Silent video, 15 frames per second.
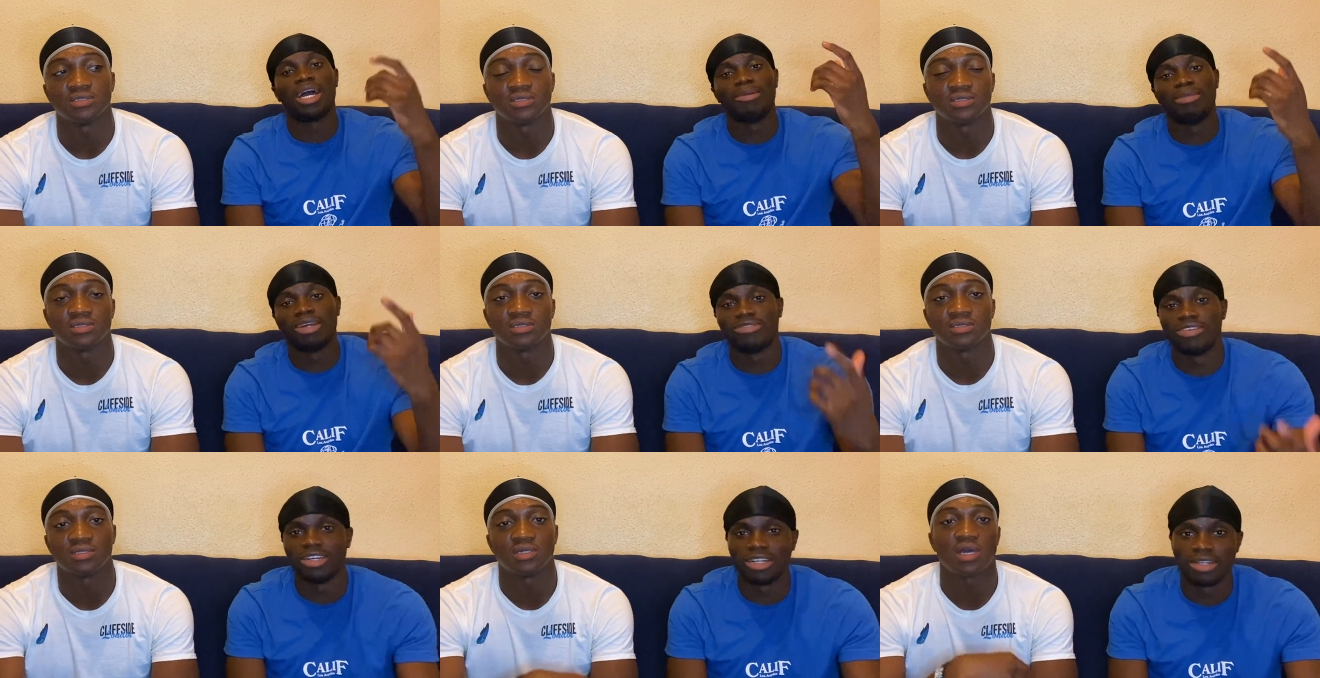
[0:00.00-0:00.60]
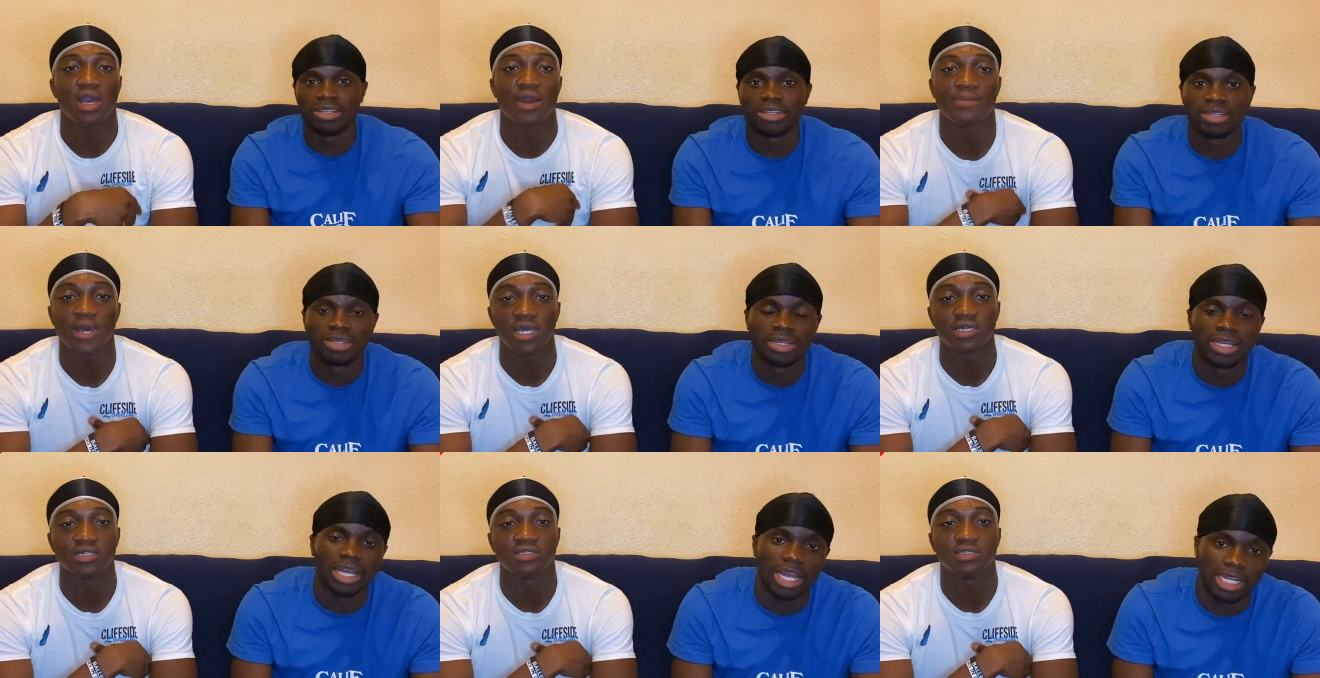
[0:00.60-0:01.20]
Speaker 1: I'm Raphael. I'm
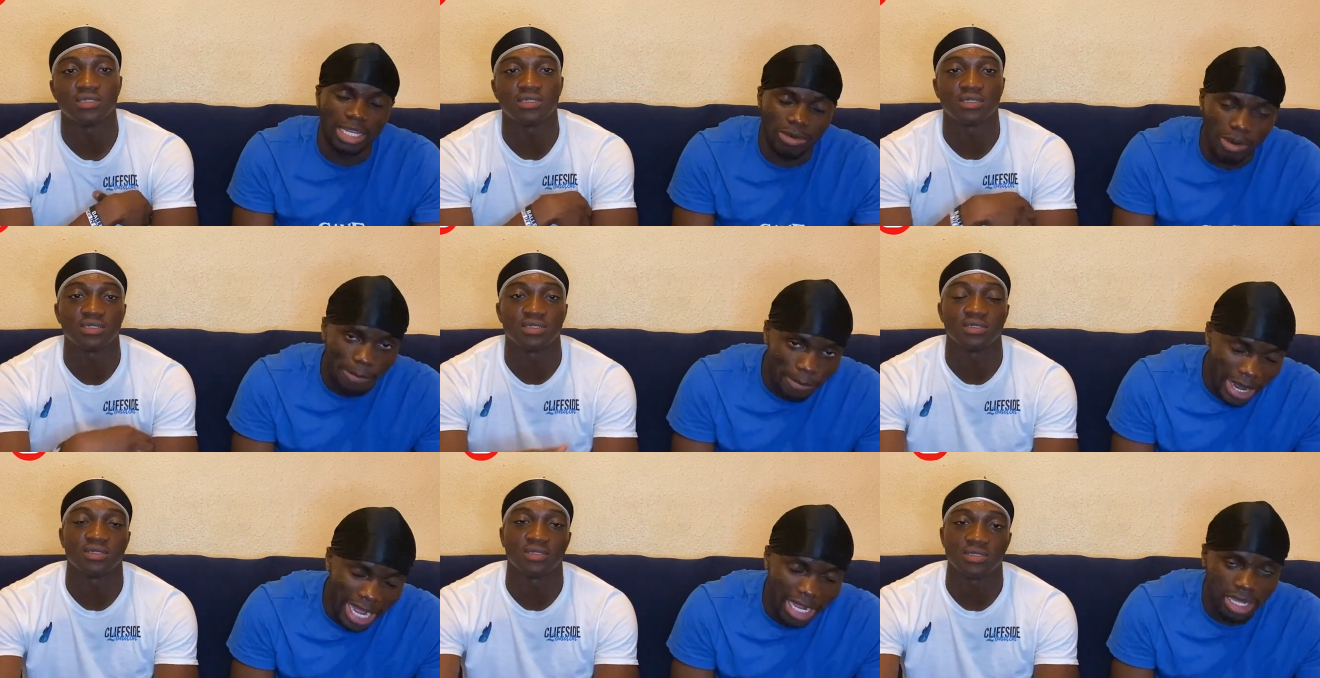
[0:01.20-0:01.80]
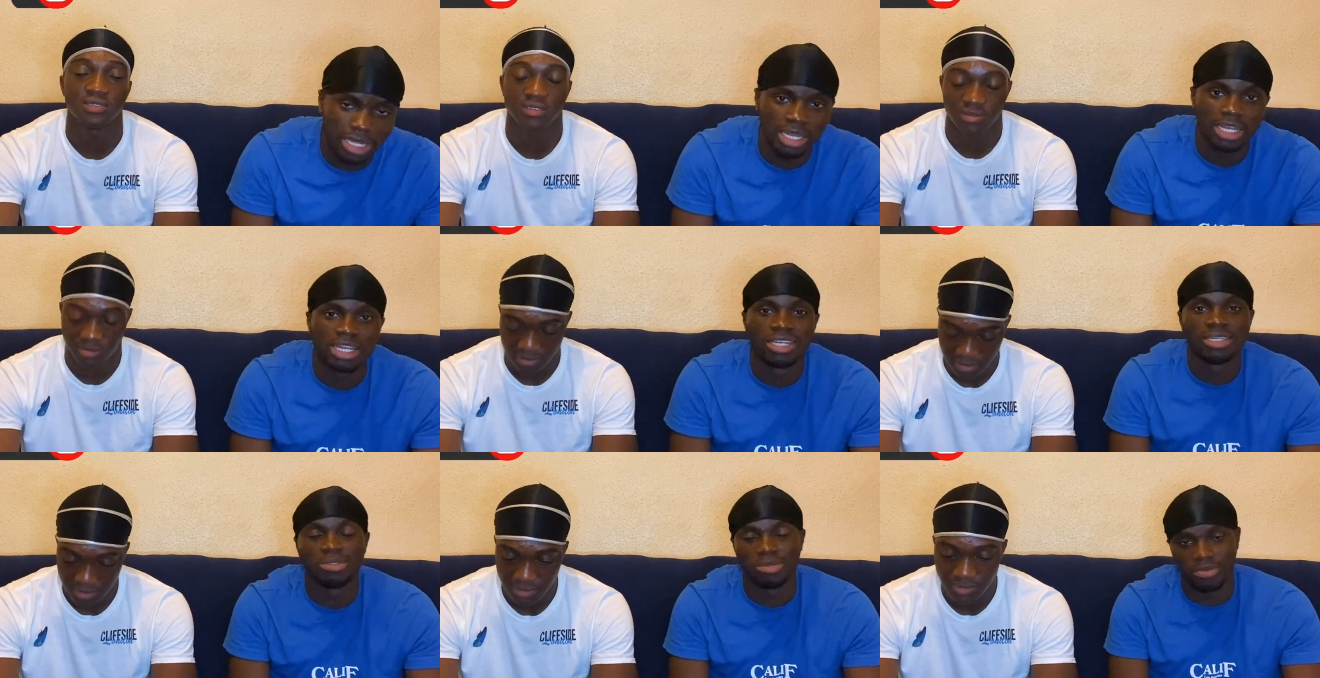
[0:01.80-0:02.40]
Michael. And yeah, we're back
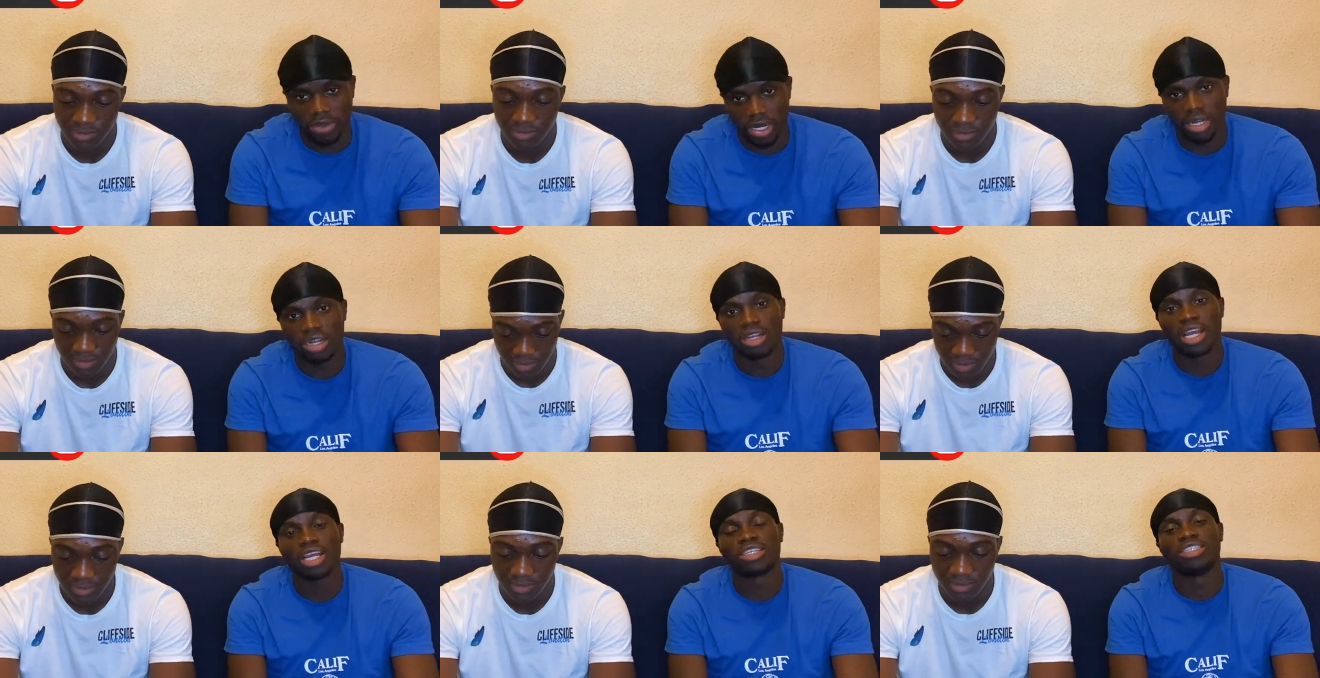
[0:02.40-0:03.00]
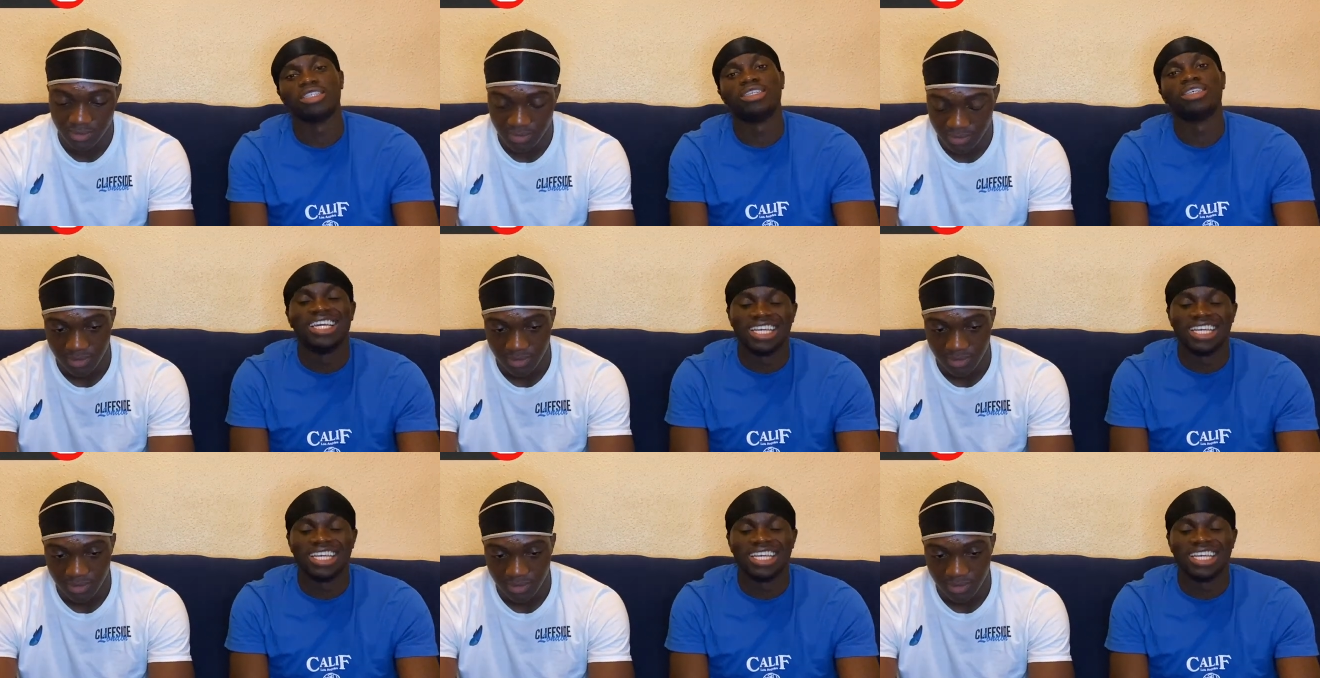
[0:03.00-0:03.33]
with another reaction.